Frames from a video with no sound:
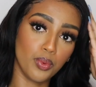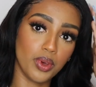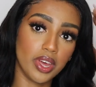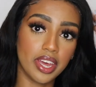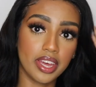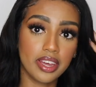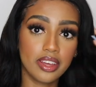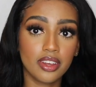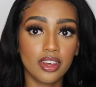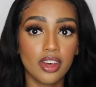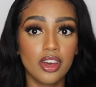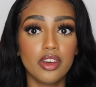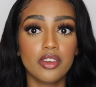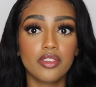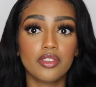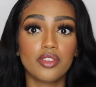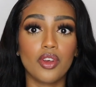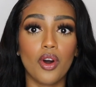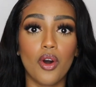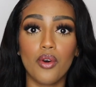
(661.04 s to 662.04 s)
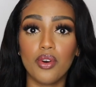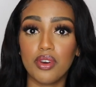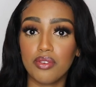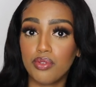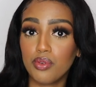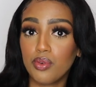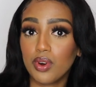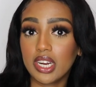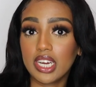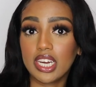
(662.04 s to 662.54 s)
wig. So if
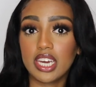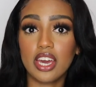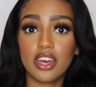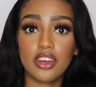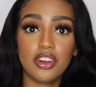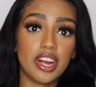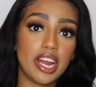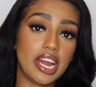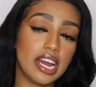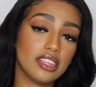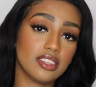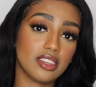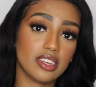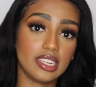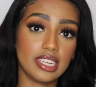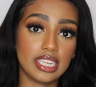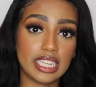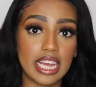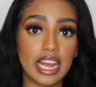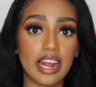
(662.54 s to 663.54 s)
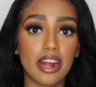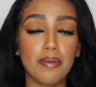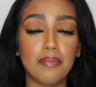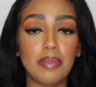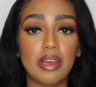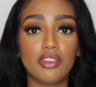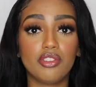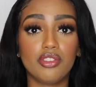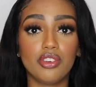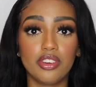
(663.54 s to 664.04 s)
you want to get your hands on this hair,
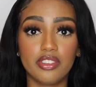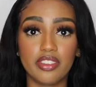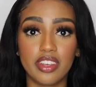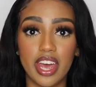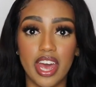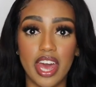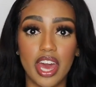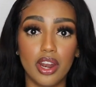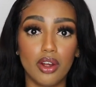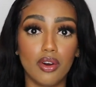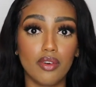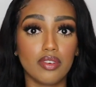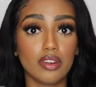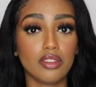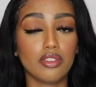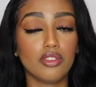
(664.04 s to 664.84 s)
make sure to head over